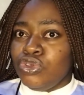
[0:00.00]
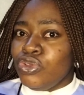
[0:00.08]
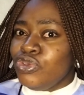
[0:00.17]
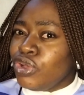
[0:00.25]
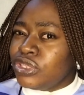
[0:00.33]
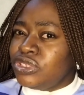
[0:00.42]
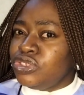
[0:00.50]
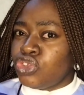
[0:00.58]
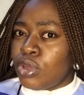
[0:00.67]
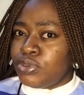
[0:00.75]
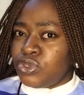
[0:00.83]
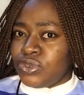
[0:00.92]
you go to the
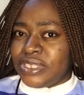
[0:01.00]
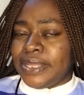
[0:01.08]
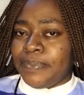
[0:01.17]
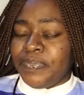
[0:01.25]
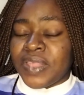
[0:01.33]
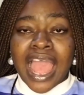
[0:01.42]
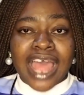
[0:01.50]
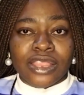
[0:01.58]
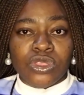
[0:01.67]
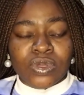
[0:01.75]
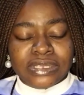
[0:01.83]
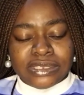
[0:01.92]
shop today
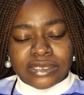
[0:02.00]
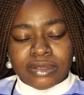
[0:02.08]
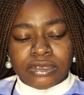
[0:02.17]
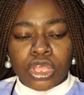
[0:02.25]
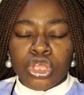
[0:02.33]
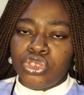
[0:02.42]
and no sales.